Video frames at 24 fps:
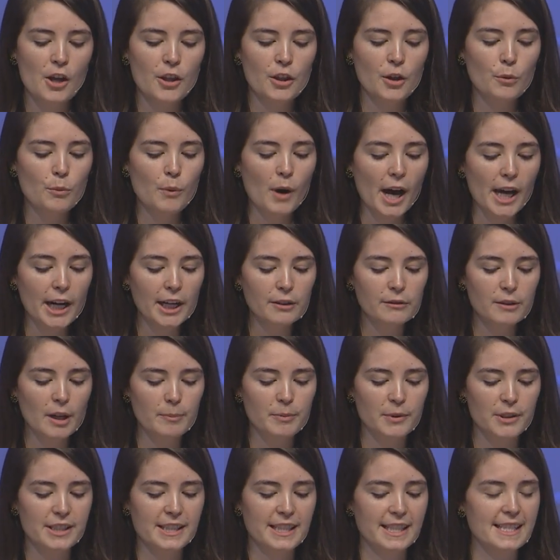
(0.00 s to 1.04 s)
The water
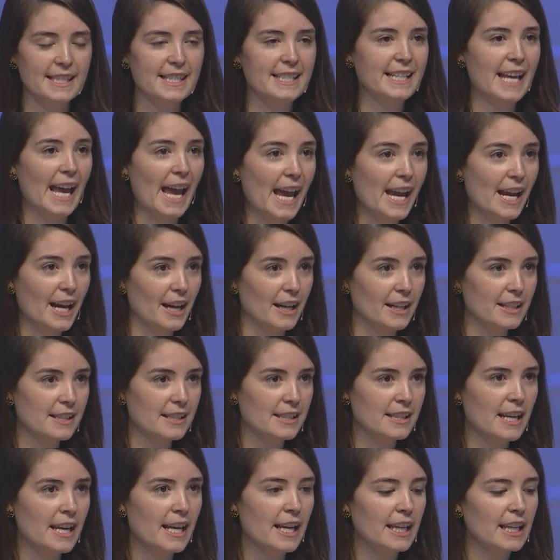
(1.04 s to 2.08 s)
represents
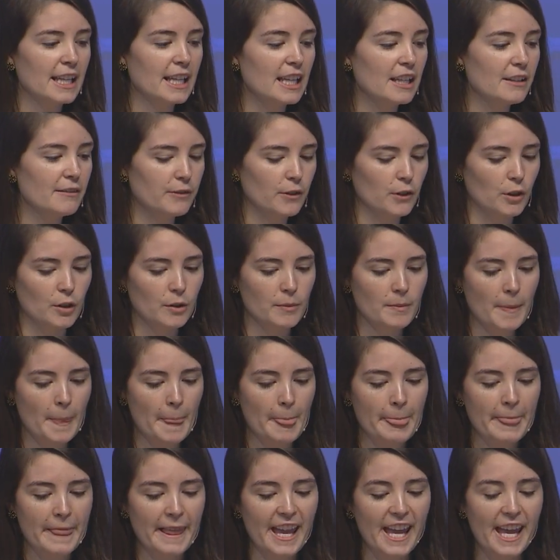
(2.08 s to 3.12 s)
chaos, evil,
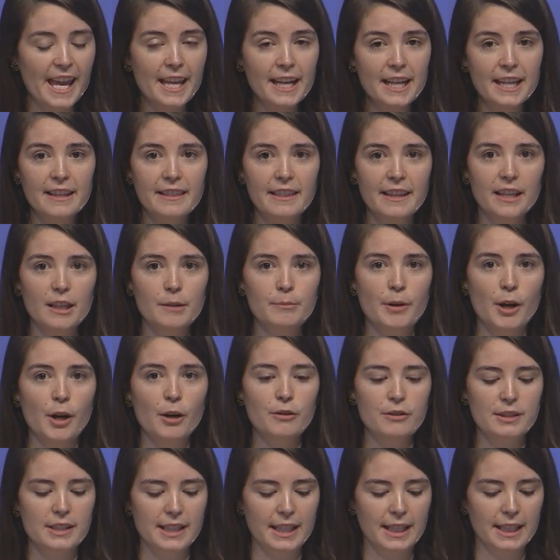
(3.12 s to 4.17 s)
anything
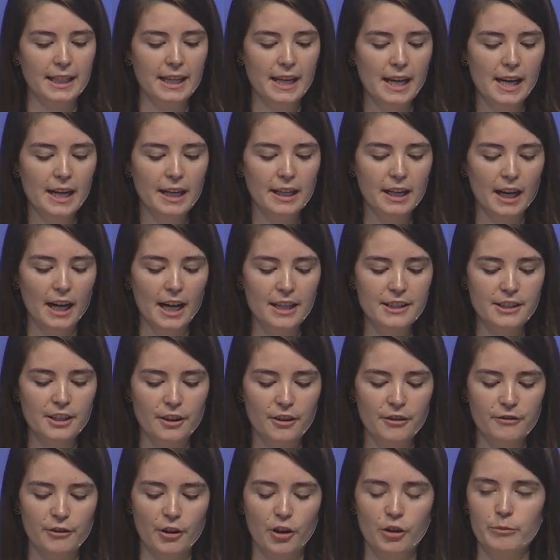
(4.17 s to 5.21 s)
opposing God's
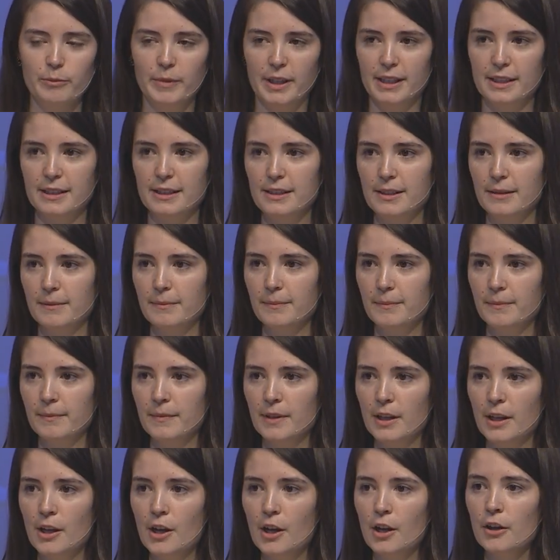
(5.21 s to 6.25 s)
enthronement.
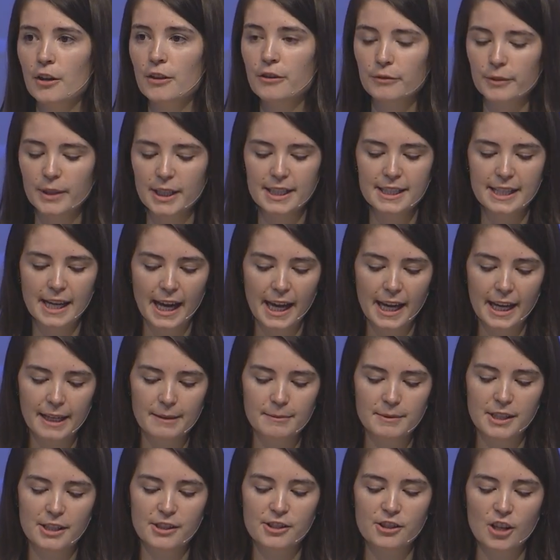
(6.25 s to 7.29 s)
Three
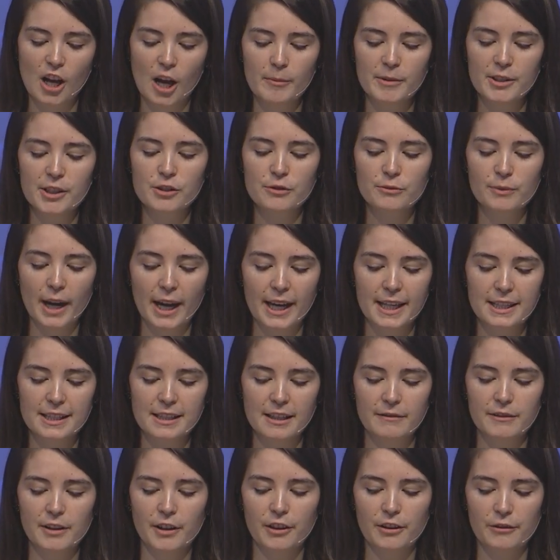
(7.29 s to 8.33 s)
times the psalmist writes
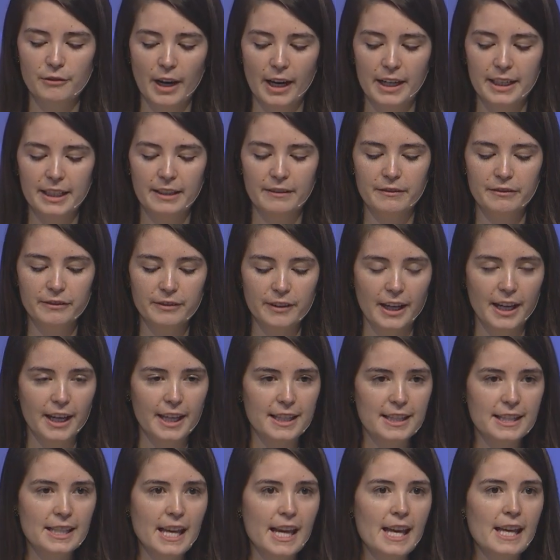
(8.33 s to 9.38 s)
of the threatening
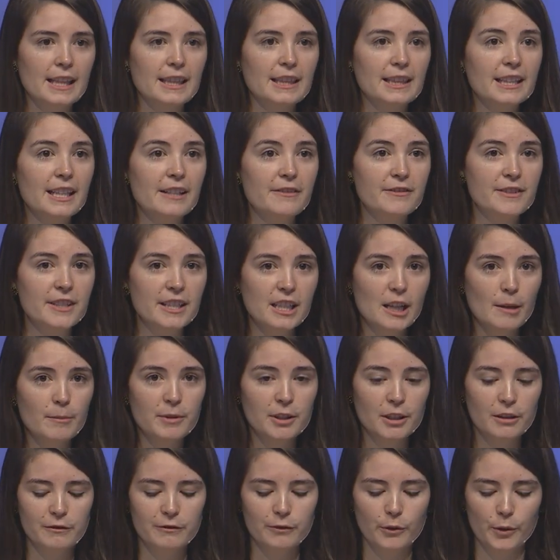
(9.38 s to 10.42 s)
floods, lifting up
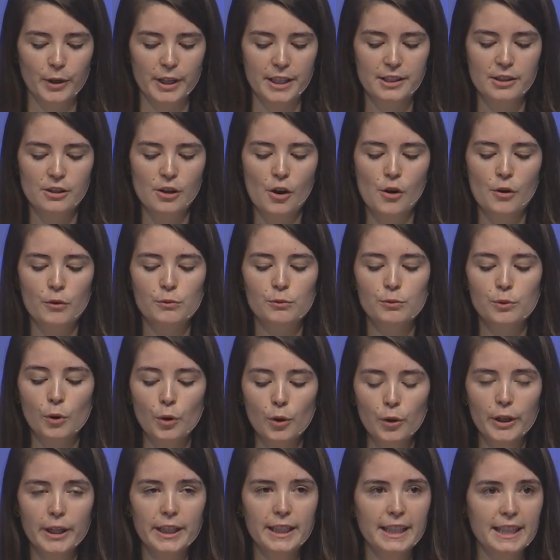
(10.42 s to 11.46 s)
their voice,
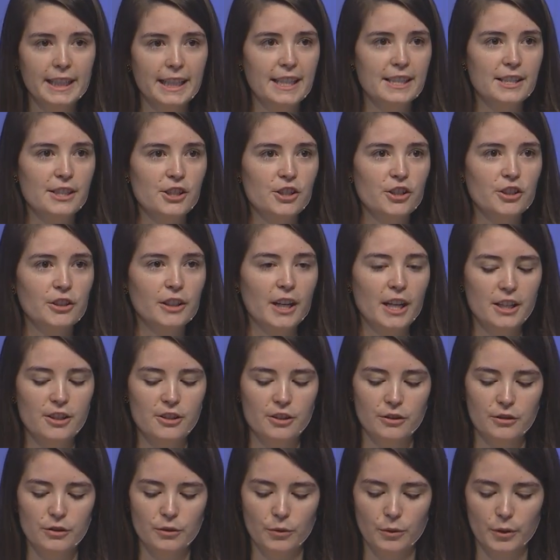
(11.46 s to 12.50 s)
roaring against
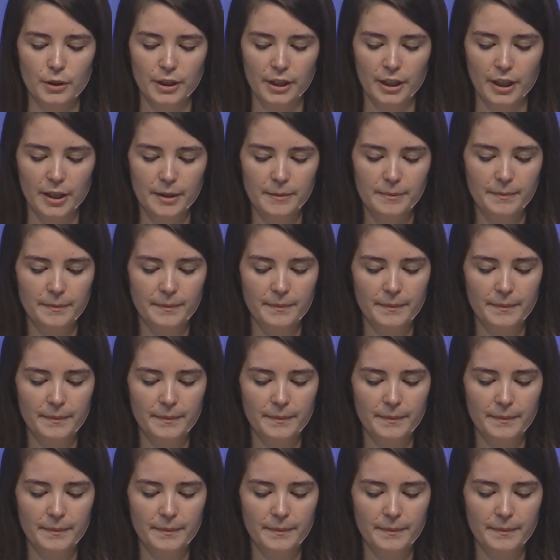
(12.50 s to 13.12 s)
creation's order.